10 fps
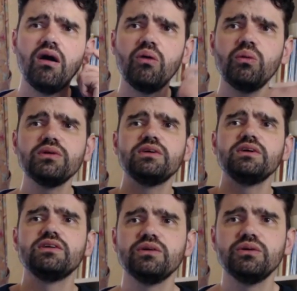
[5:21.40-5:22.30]
I
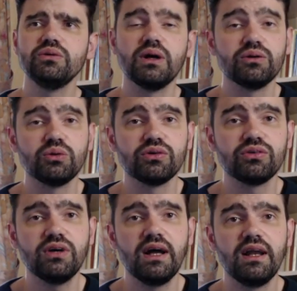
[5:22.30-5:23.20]
wanted to go to
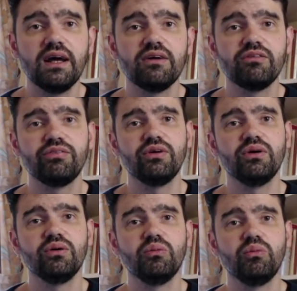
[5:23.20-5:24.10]
Australia
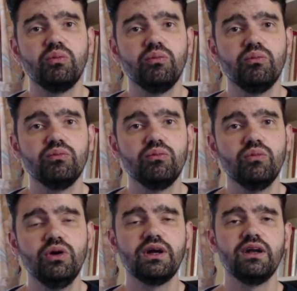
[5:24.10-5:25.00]
for a
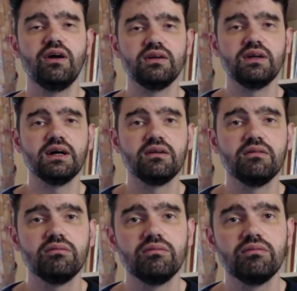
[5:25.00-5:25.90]
working holiday
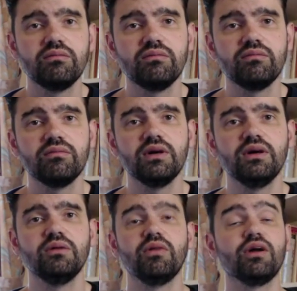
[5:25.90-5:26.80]

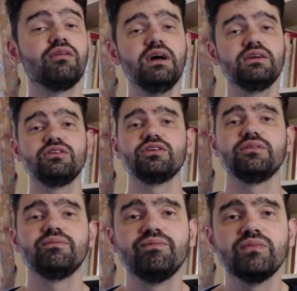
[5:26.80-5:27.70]
um, on a
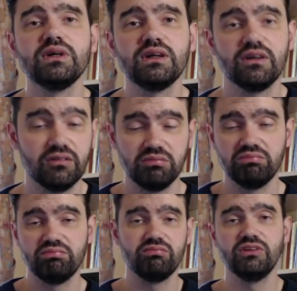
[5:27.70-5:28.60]
ranch. And I'd
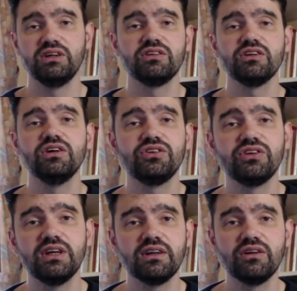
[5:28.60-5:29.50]

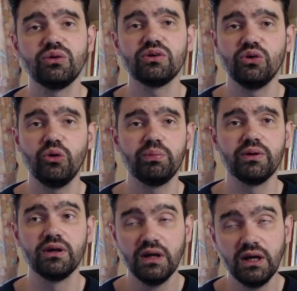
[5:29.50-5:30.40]
researched it and looked it up.
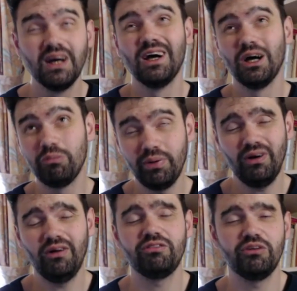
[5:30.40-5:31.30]
And
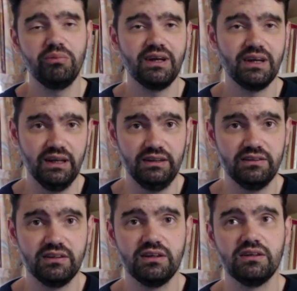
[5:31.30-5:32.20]
apart from the heat,